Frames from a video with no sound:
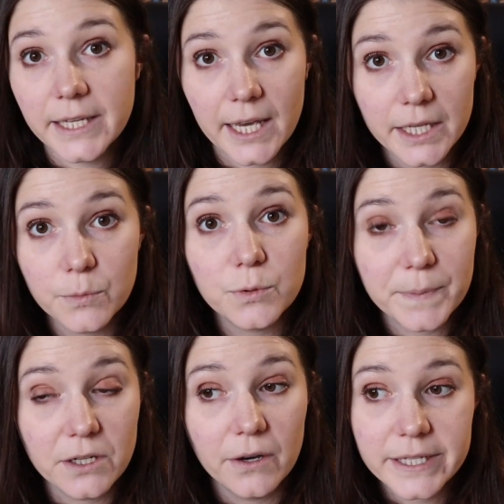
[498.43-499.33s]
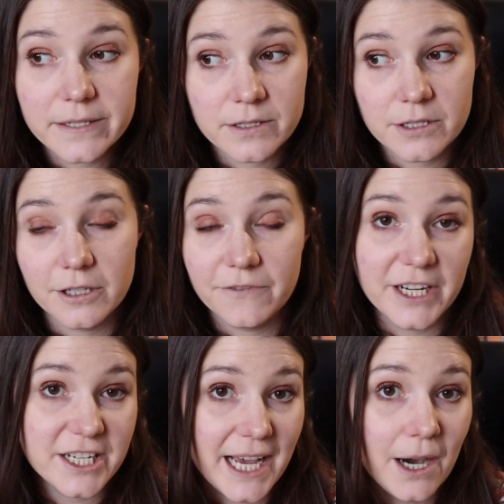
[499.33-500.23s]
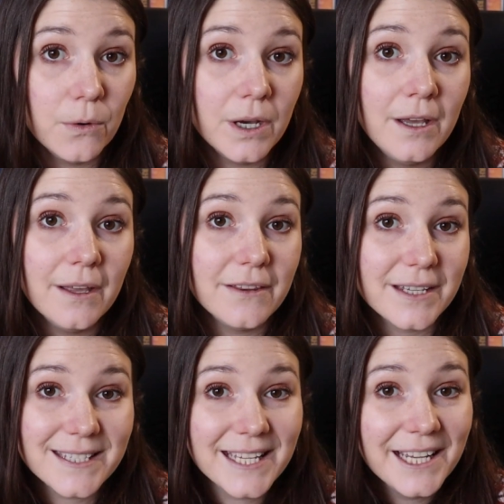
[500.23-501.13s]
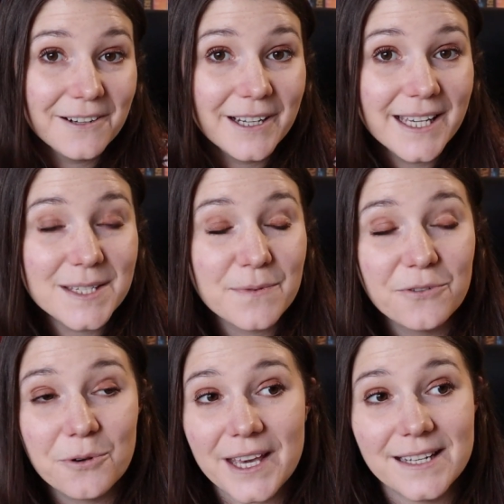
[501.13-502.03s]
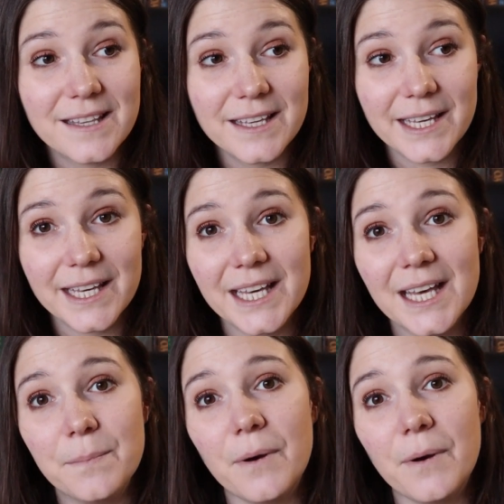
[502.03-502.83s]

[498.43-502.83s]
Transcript: And yeah, it would be nice to finish out this series before the end of the year,